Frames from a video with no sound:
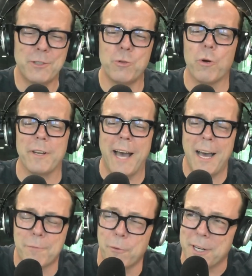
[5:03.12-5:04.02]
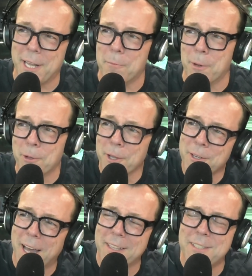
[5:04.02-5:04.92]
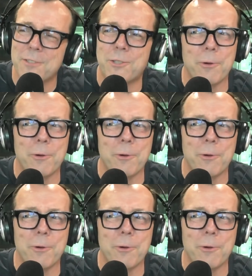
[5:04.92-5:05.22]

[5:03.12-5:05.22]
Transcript: talking half footy now, Bill. No, this is too